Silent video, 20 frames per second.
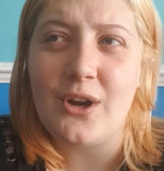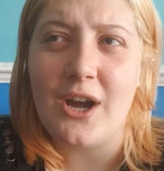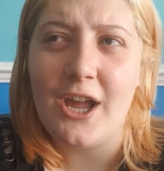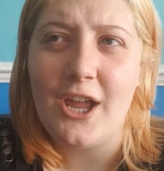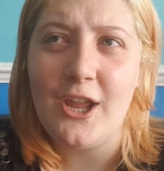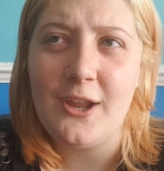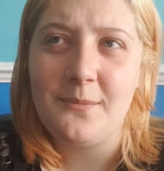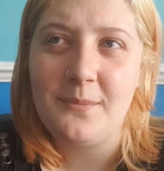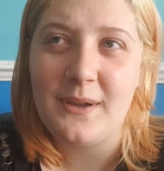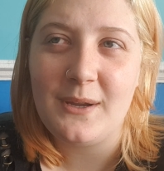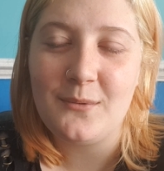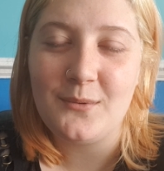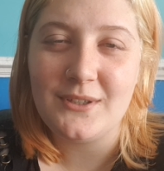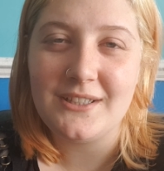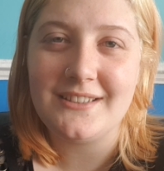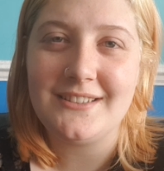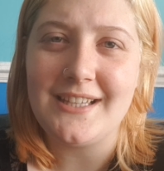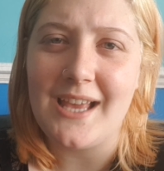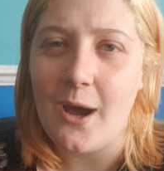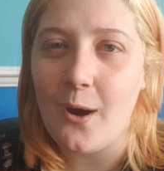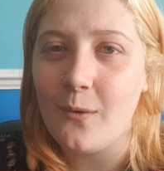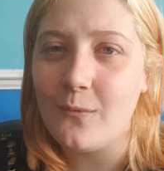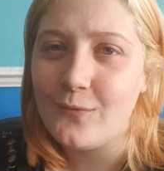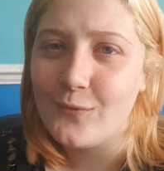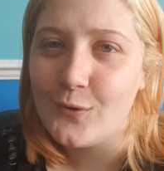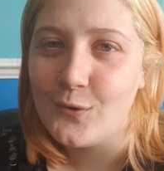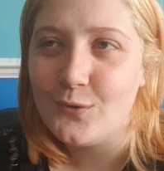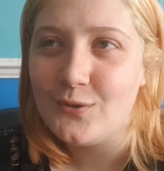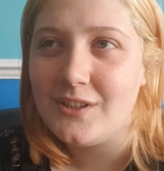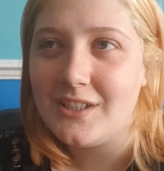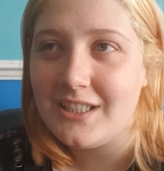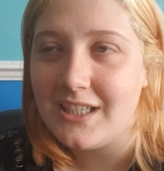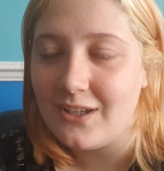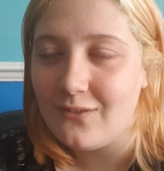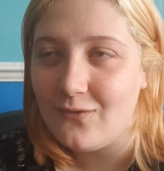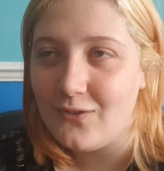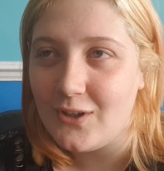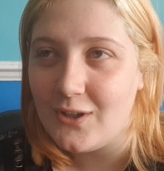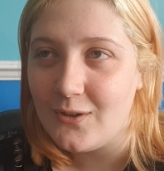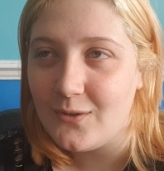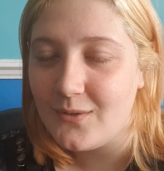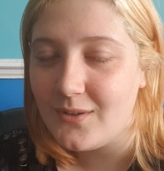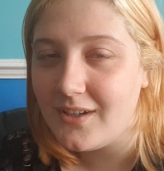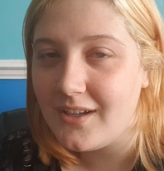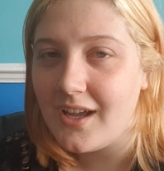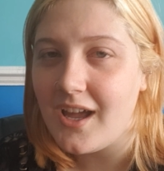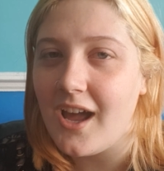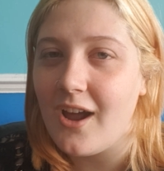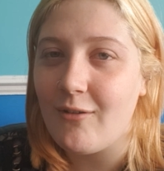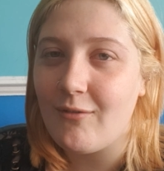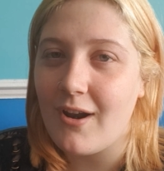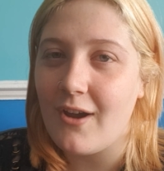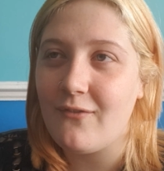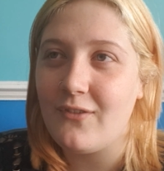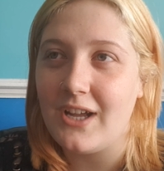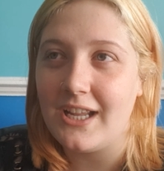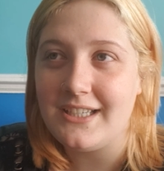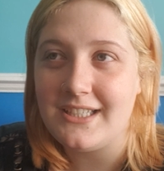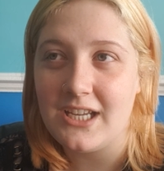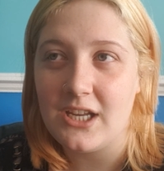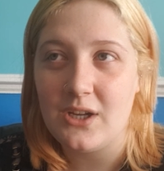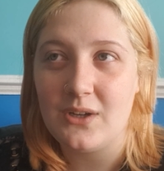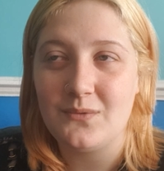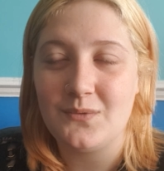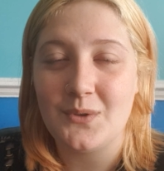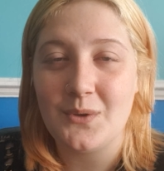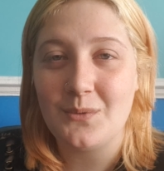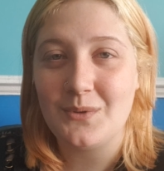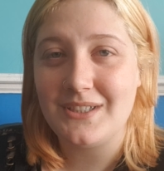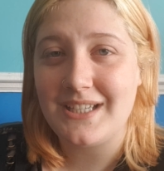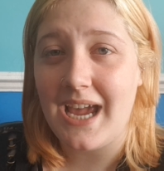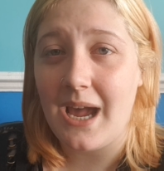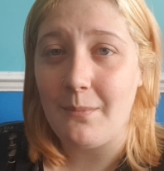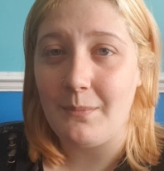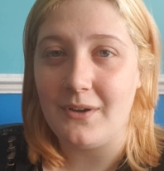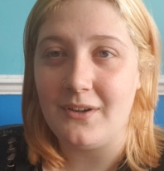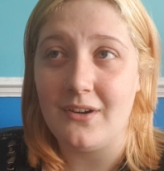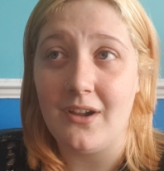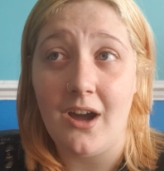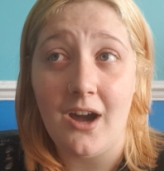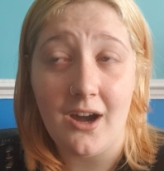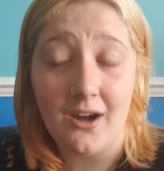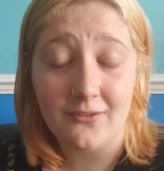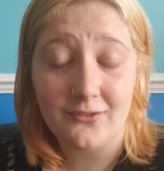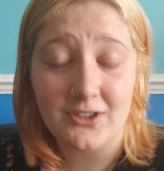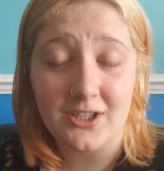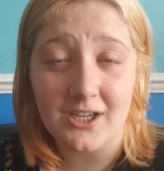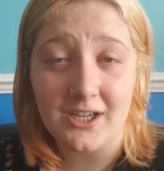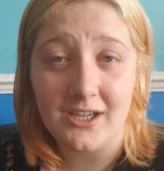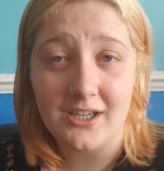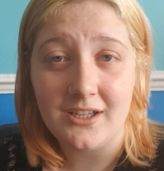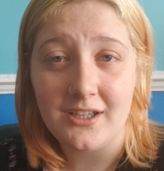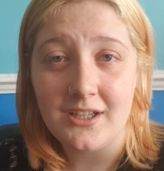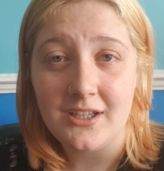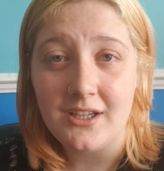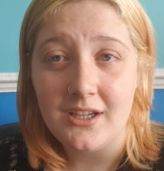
I hope it was helpful to give you a rough idea of what would happen after